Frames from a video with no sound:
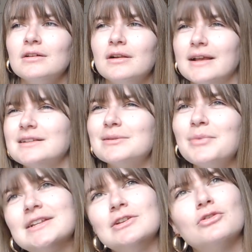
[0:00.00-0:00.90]
like
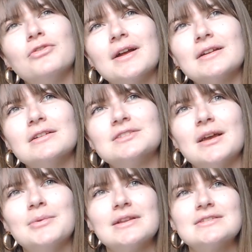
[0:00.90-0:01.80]
submitting your final
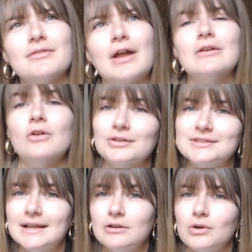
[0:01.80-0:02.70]
assignment and stuff and not
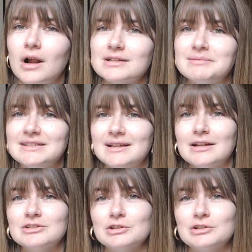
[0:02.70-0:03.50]
seeing your classmates again.